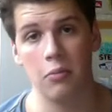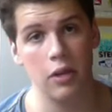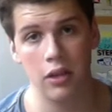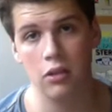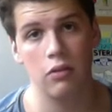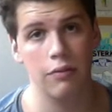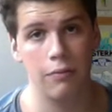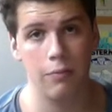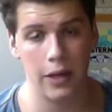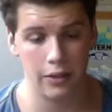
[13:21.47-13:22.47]
He
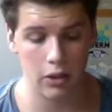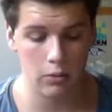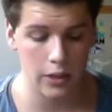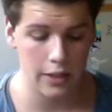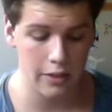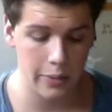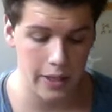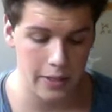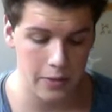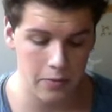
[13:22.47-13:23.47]
played the whole 90
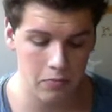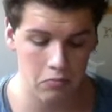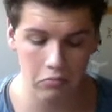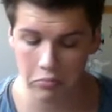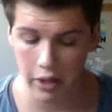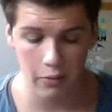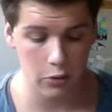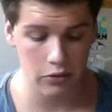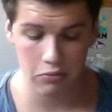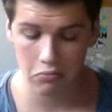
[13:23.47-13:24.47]
minutes. He
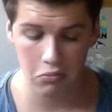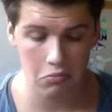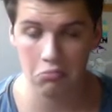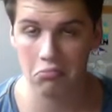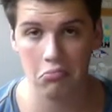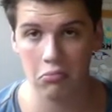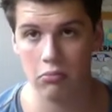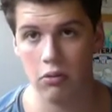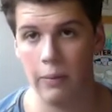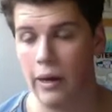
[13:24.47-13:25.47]
was,
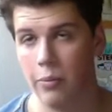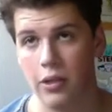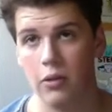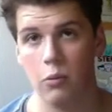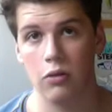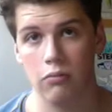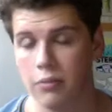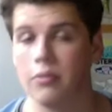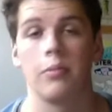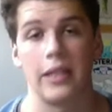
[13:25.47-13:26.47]
in my opinion,
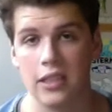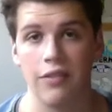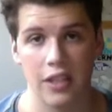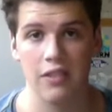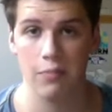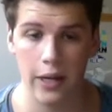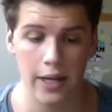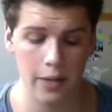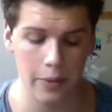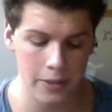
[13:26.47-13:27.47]
the best defensive player
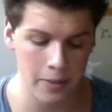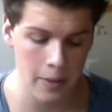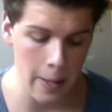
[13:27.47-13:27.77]
anyways.